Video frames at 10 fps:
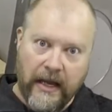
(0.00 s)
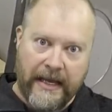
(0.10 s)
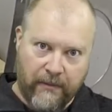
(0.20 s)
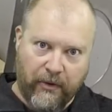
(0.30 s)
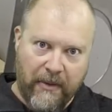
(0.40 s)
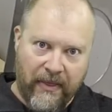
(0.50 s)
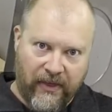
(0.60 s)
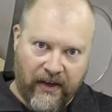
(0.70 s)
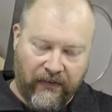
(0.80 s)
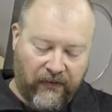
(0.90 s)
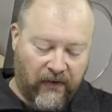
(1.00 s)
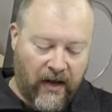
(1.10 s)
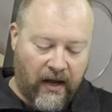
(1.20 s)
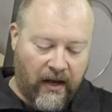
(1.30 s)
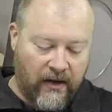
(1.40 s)
implement this,
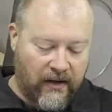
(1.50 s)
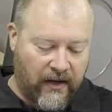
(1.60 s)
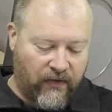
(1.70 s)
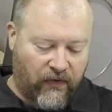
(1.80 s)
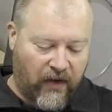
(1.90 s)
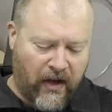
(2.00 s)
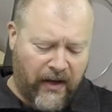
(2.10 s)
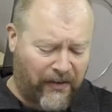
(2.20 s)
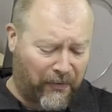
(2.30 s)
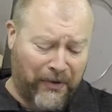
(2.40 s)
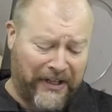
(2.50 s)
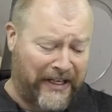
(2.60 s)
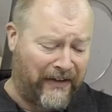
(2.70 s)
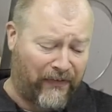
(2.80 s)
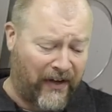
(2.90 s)
and it's really
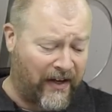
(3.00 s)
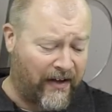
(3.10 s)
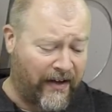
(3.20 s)
easy.